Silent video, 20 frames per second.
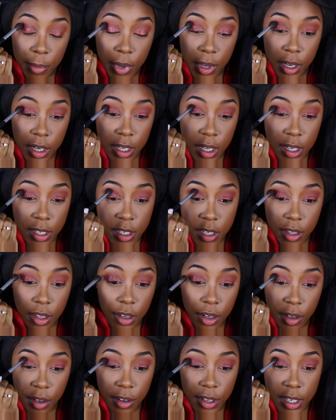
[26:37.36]
put it into the
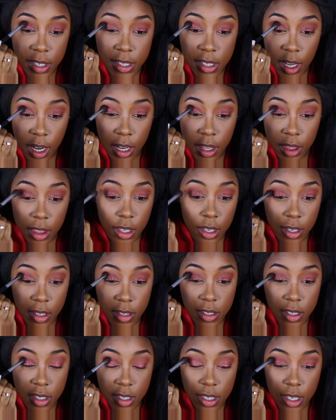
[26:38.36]
crease like
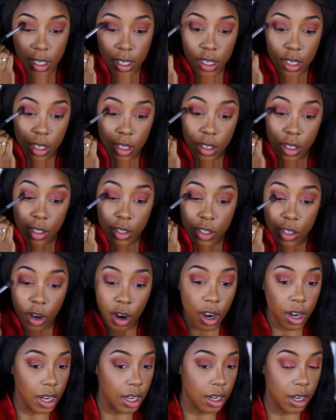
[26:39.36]
this just to
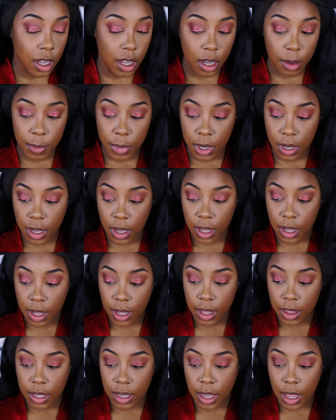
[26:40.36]
darken up
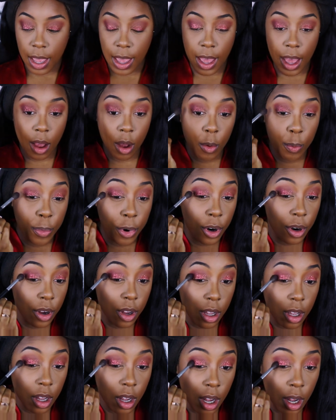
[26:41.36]
the out
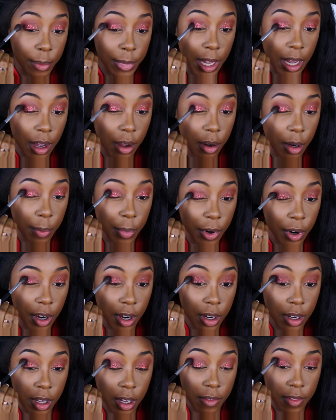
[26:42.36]
um, the outer
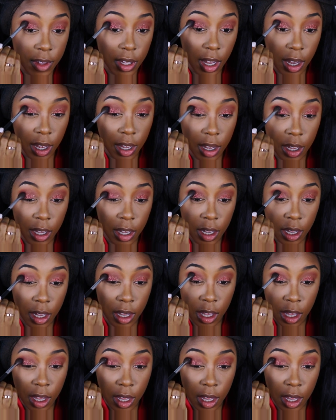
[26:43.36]
part of the eye.